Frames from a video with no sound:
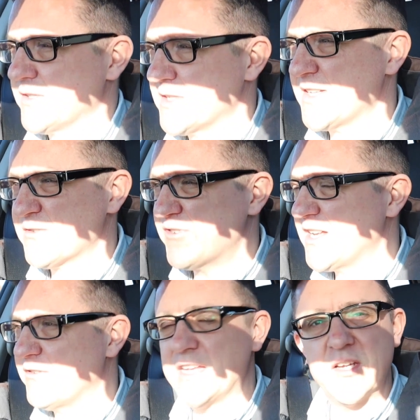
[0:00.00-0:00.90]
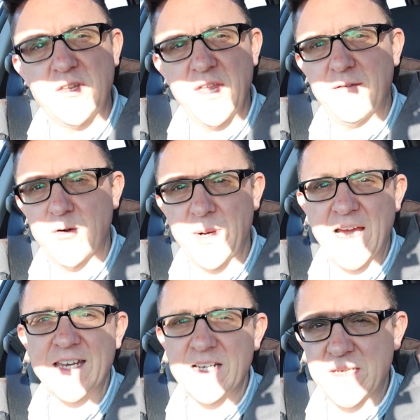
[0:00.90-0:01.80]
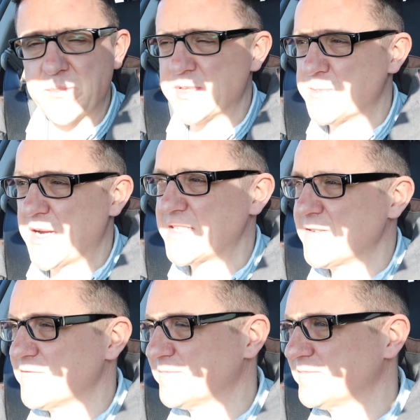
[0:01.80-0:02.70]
So that's a really, really good thing from a handling perspective.